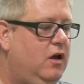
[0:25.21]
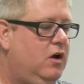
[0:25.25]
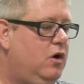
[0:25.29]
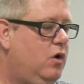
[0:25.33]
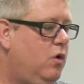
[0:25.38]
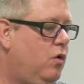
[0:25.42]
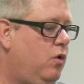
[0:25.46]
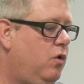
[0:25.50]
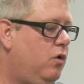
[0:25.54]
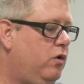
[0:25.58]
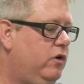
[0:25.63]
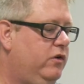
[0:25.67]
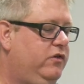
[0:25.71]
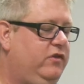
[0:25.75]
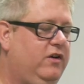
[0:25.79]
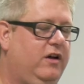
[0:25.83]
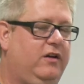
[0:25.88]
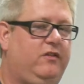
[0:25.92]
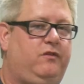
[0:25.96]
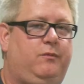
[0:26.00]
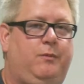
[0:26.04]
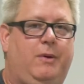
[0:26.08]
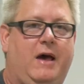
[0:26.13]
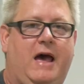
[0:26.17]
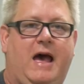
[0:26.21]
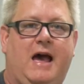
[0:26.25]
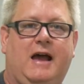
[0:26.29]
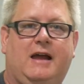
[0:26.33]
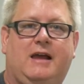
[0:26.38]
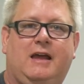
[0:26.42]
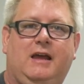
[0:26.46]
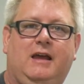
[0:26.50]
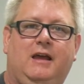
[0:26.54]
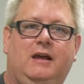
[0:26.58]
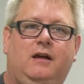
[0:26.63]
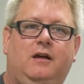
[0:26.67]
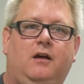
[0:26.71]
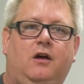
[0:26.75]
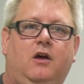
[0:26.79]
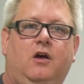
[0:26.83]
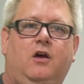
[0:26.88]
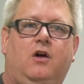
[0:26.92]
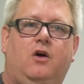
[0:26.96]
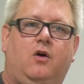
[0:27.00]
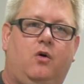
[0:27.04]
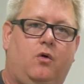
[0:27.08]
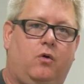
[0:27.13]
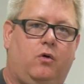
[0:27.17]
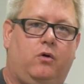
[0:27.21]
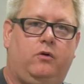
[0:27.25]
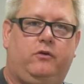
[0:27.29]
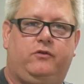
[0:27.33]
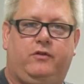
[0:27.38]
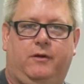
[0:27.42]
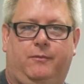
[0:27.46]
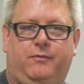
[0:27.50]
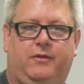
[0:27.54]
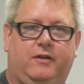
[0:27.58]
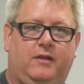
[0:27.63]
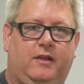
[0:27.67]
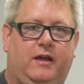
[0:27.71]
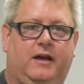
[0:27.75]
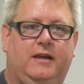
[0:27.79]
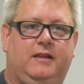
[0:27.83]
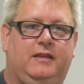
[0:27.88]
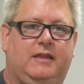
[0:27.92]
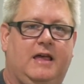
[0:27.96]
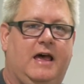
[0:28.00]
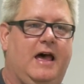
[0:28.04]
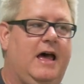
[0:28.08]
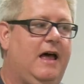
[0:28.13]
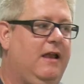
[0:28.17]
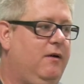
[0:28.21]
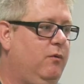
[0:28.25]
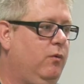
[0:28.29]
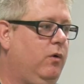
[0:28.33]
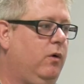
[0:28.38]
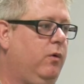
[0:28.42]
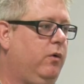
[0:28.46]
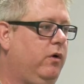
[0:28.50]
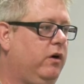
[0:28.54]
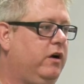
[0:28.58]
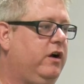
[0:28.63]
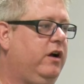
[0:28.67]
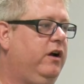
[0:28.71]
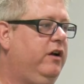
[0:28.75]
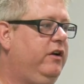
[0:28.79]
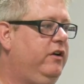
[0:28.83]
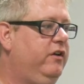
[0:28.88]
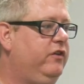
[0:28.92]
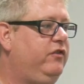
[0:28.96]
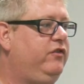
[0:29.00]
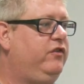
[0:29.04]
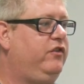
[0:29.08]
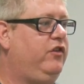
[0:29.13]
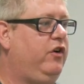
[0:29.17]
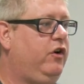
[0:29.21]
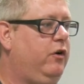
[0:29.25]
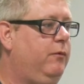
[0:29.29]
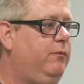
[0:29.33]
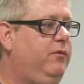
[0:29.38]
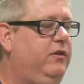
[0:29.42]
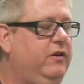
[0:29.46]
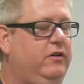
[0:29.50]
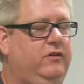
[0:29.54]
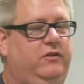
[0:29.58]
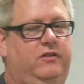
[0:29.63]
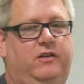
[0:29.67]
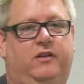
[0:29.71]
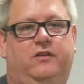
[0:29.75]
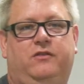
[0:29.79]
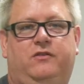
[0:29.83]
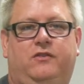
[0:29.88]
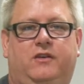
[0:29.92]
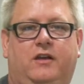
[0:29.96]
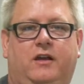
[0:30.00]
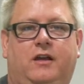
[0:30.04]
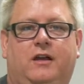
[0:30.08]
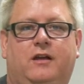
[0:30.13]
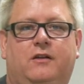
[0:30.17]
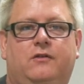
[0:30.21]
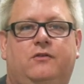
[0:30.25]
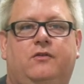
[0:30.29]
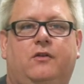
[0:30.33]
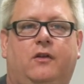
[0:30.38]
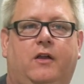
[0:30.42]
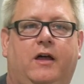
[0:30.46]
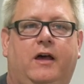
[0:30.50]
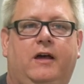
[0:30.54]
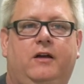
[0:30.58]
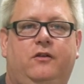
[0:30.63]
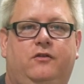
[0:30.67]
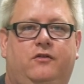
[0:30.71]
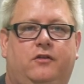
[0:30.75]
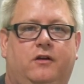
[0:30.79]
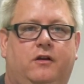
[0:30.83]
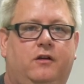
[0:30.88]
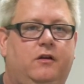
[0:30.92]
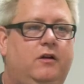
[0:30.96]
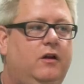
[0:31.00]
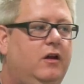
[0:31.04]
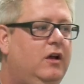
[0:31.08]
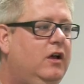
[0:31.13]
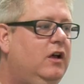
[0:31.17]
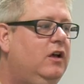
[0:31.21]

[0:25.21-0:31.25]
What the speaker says: or adjust packing or something like that where we're going to disturb the existing insulation.